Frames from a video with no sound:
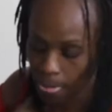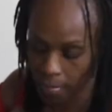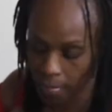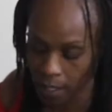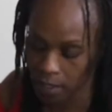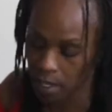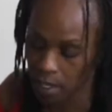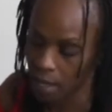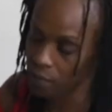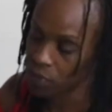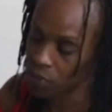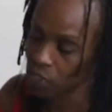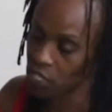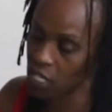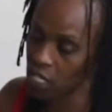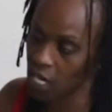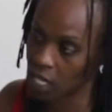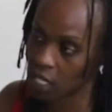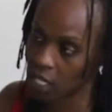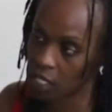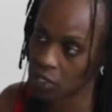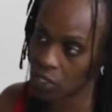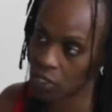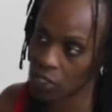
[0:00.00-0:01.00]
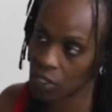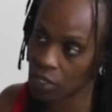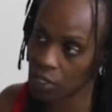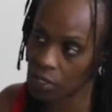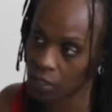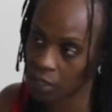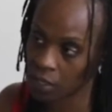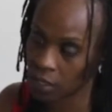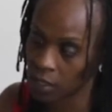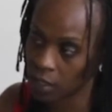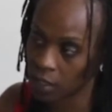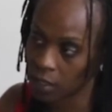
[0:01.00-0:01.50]
It never changed.
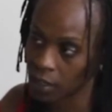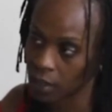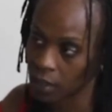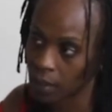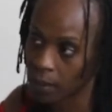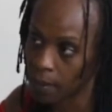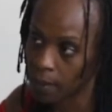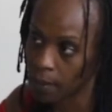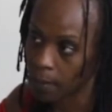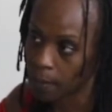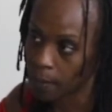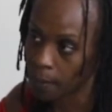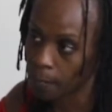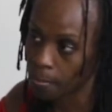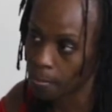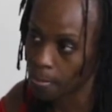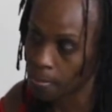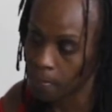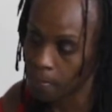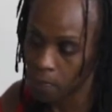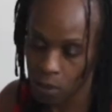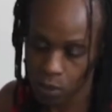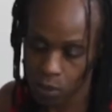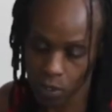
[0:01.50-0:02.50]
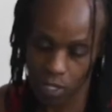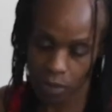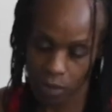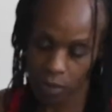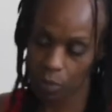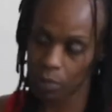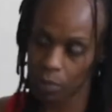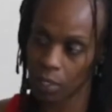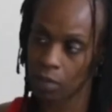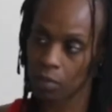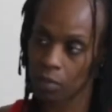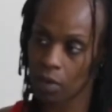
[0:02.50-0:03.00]
So give
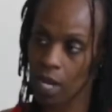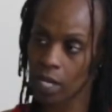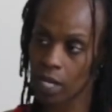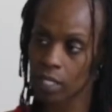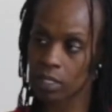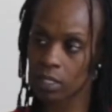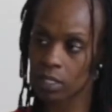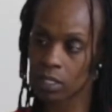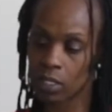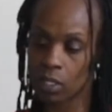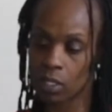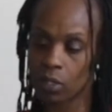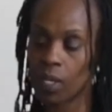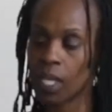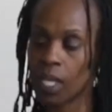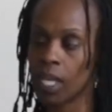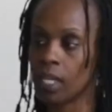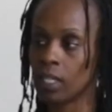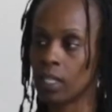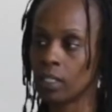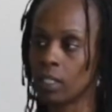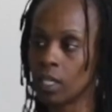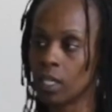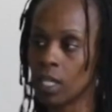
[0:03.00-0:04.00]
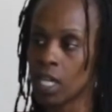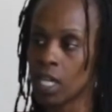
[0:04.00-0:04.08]
them their rights. Go ahead.